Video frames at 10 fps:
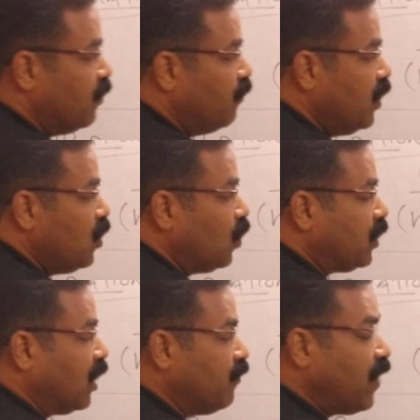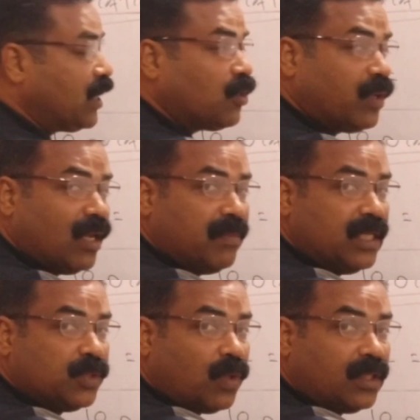We know 10 factorial
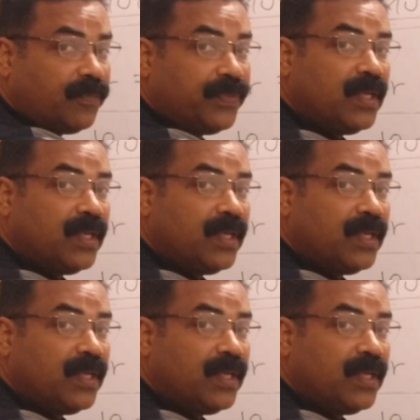means what?